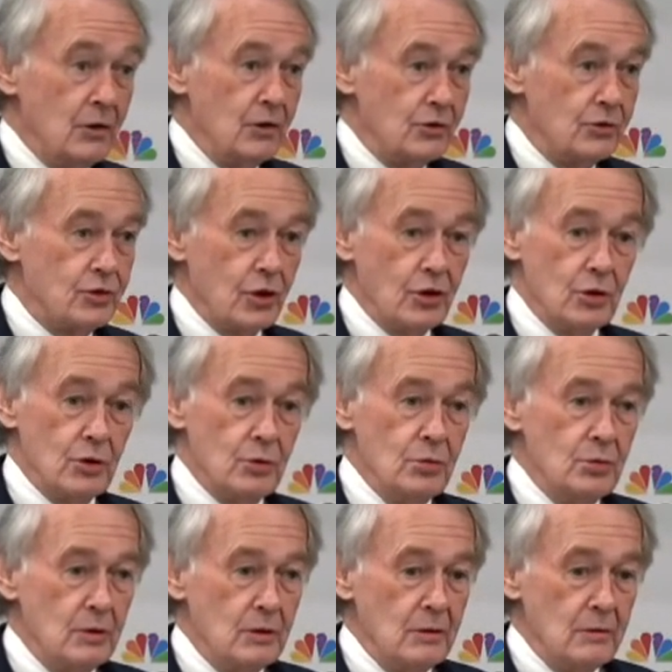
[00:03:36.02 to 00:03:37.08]
to
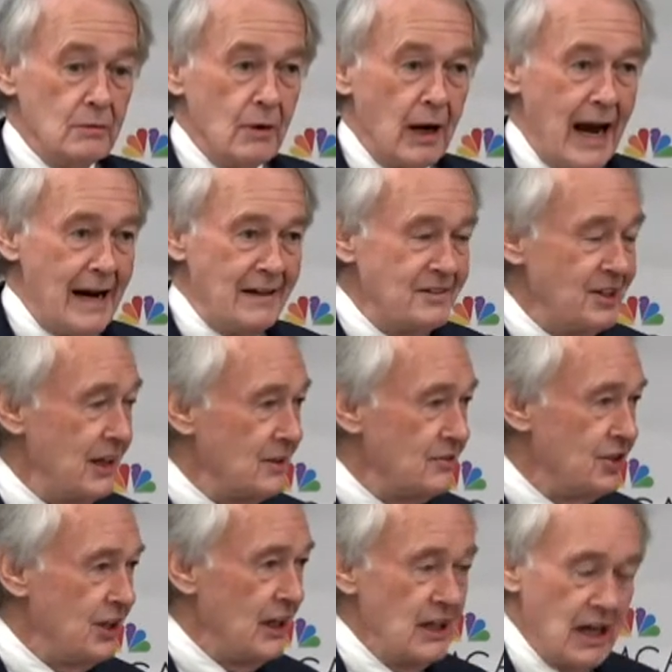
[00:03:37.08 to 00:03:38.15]

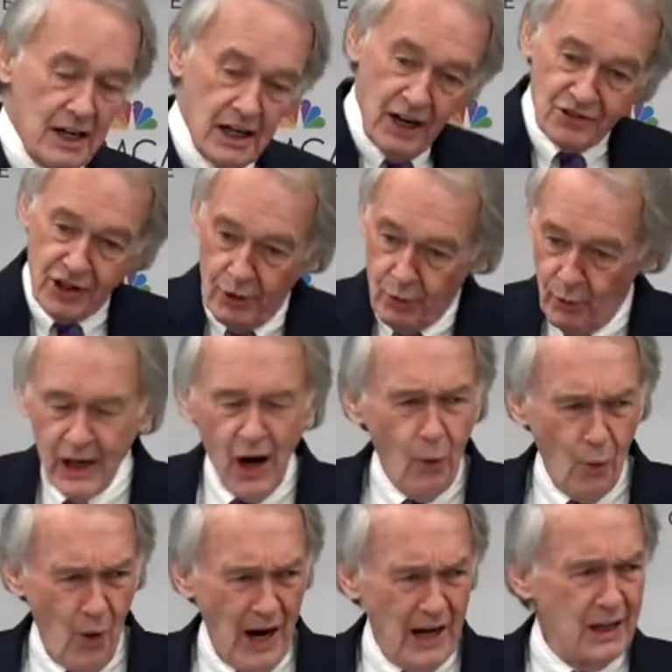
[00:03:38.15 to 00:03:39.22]
AT&T, and they said, we don't
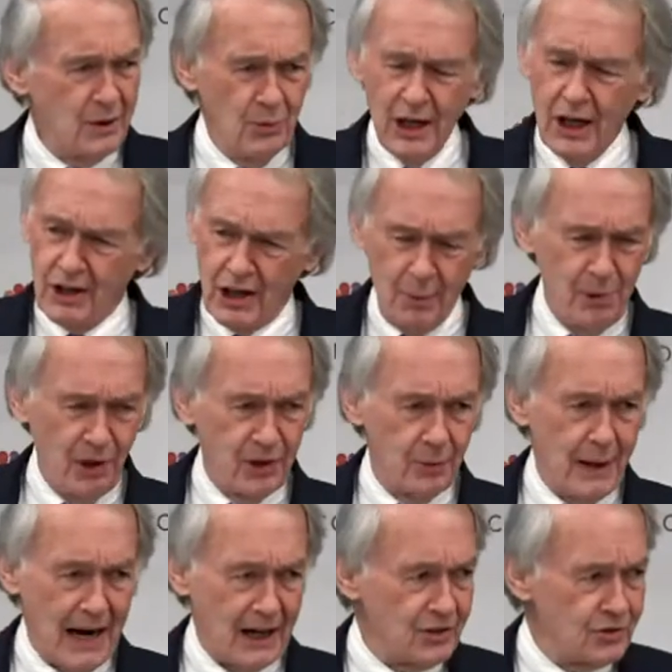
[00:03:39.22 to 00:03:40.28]
want it. We're not going to build a
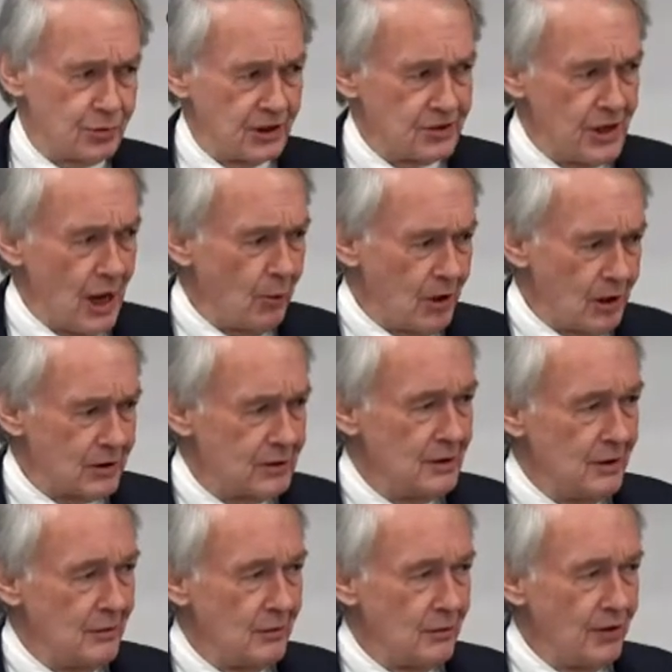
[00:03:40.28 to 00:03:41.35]
packet switch network.
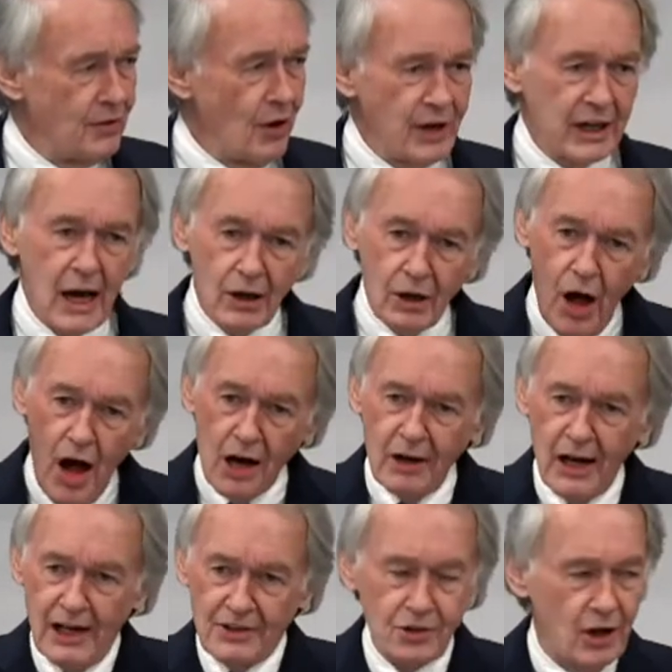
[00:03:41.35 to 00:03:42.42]
We've already got long
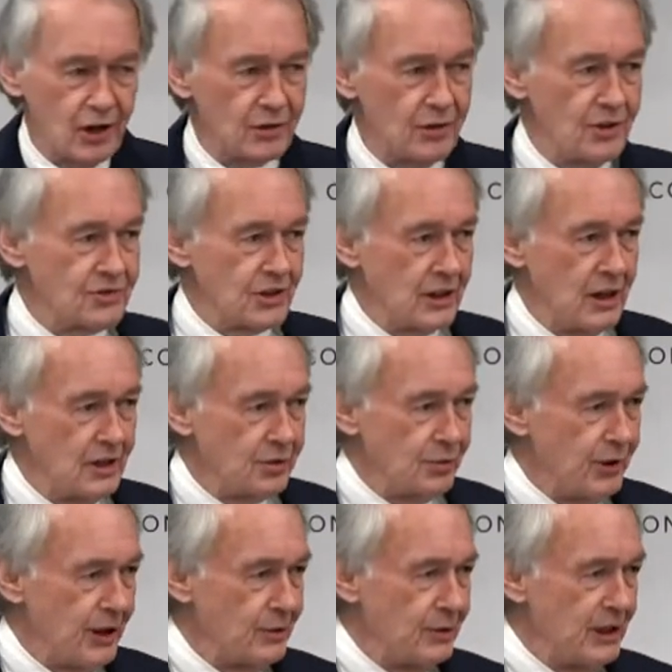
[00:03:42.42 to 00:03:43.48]
lines all across the
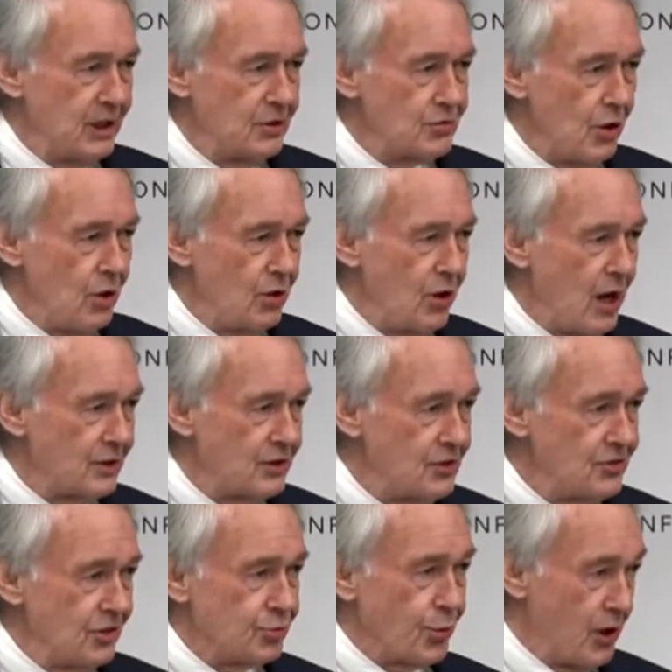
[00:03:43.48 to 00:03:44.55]
country. We control long
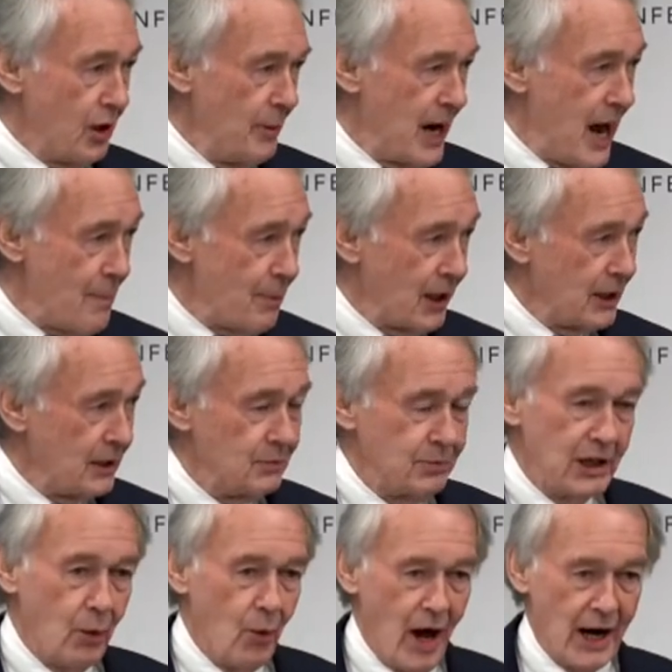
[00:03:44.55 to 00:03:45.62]
distance. We're a monopoly. We
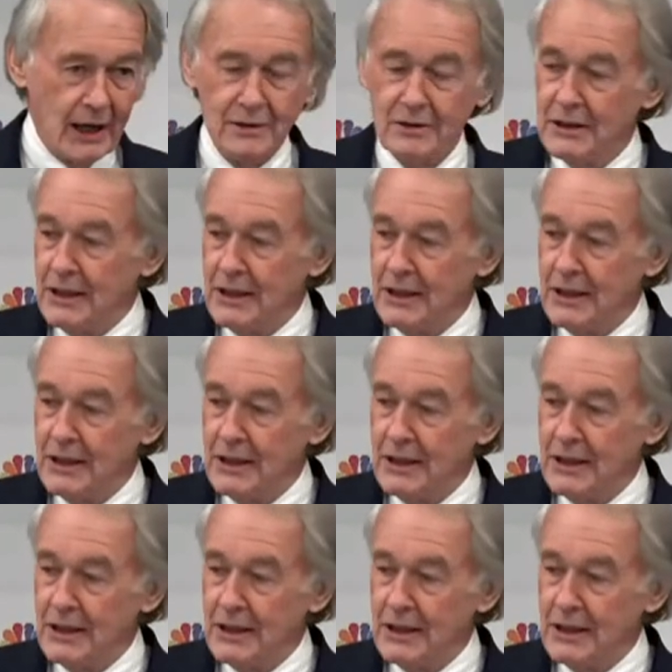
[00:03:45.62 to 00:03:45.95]
don't want it.